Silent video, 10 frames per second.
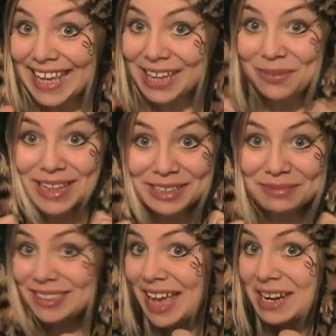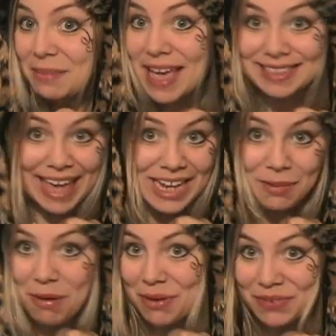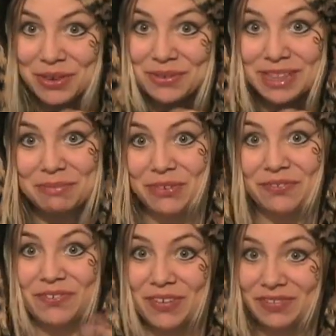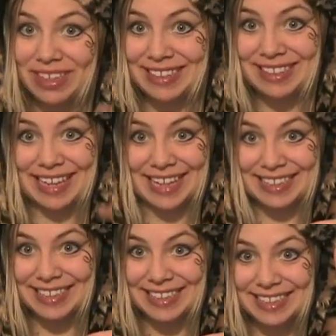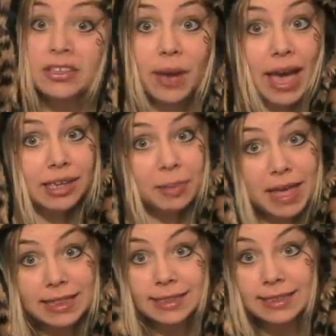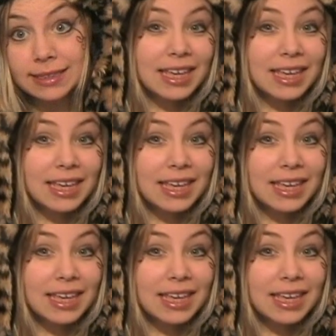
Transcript: and welcome to Tanime's Anime Review number 56. So how you been?